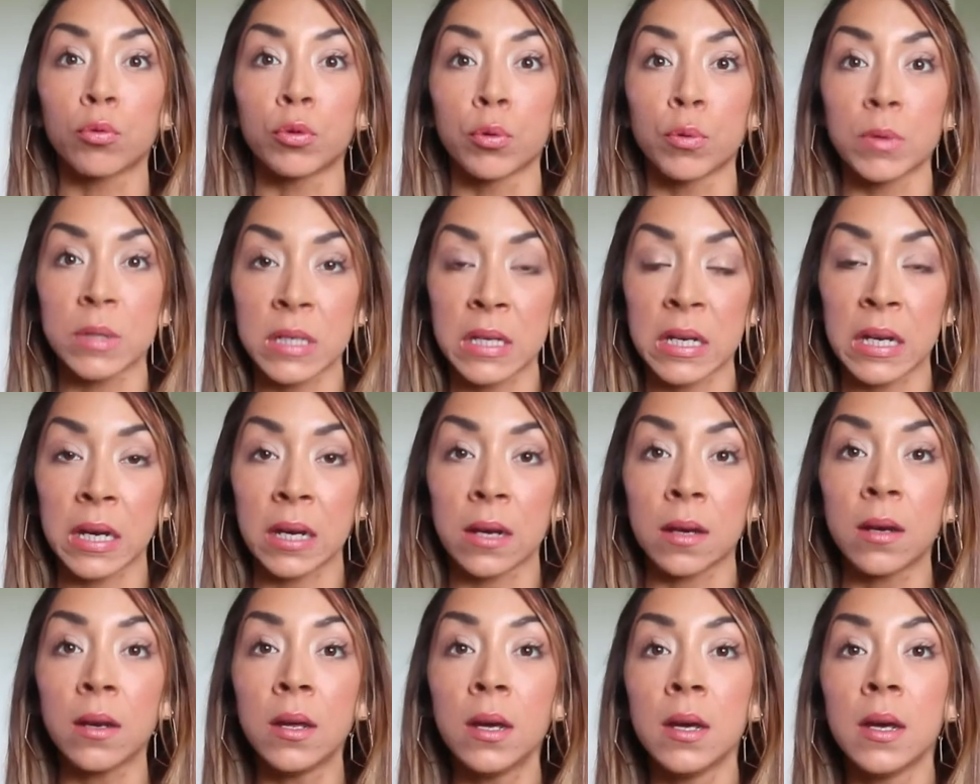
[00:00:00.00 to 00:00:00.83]

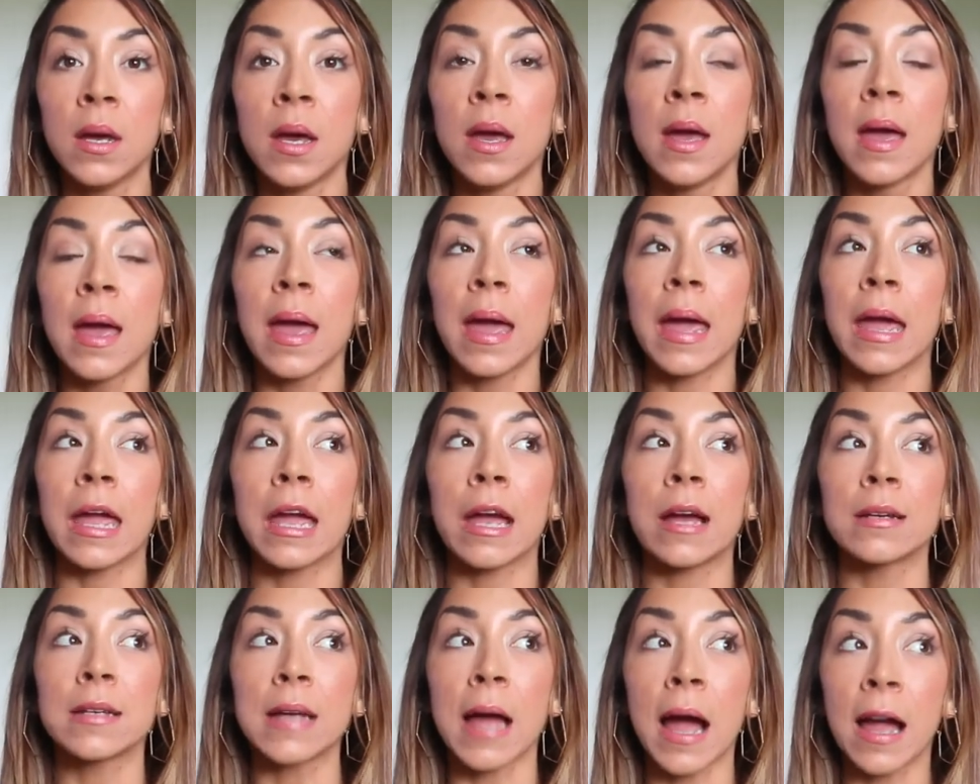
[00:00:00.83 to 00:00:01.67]
routine
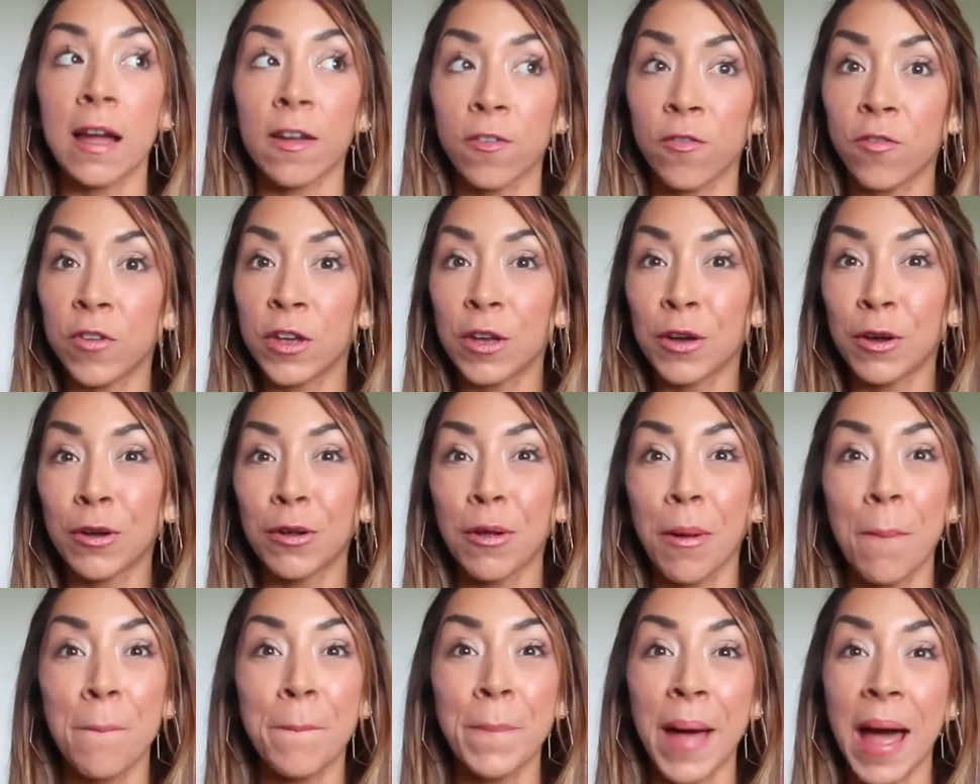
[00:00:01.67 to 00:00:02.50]
and I
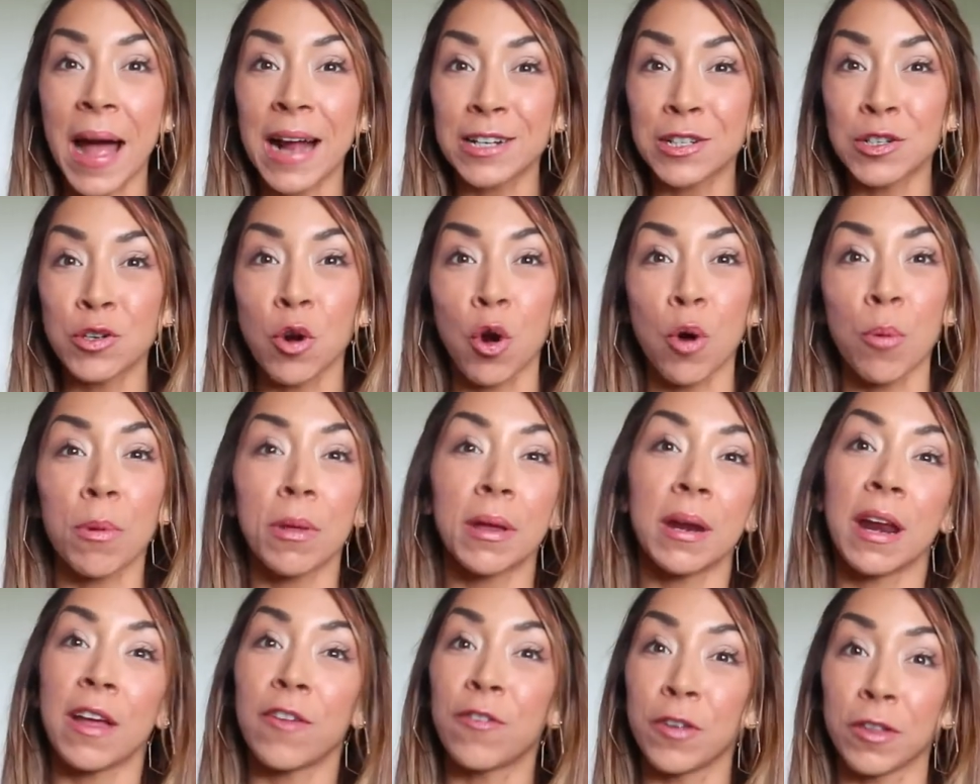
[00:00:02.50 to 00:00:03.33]
feel back to
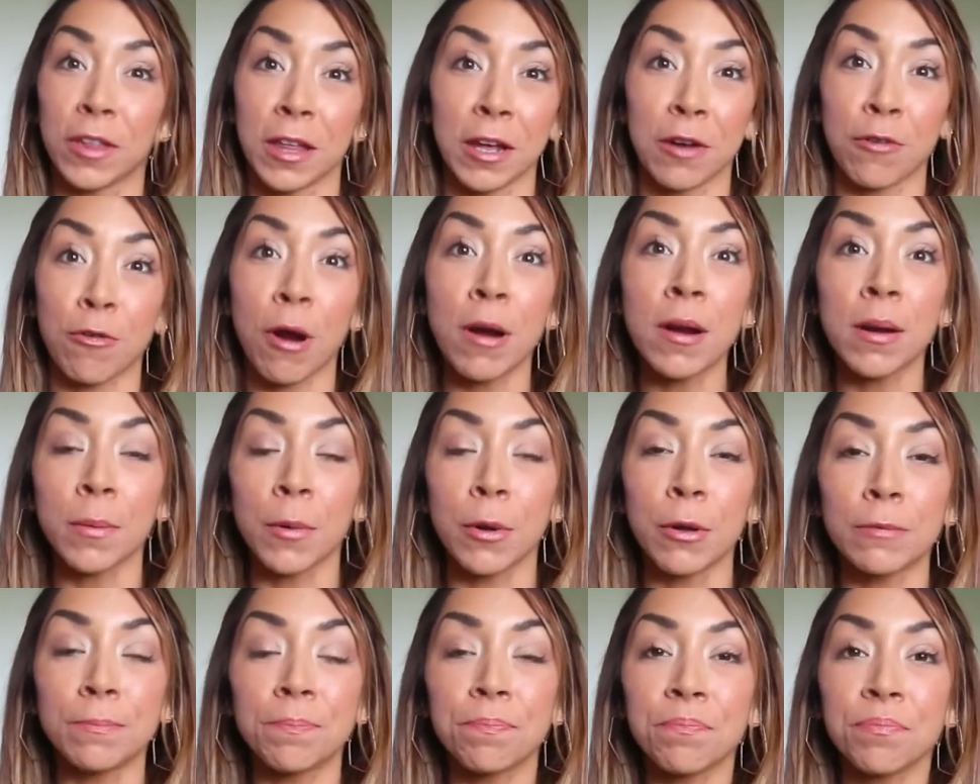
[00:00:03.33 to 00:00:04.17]
normal and I feel
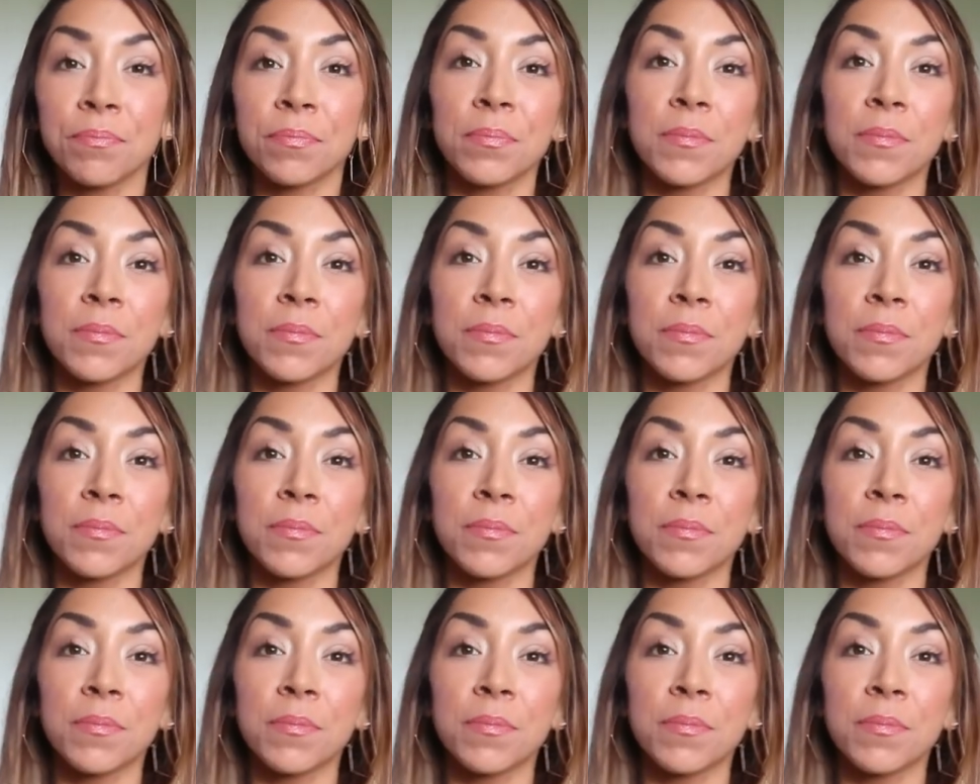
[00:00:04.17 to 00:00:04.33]
incredible.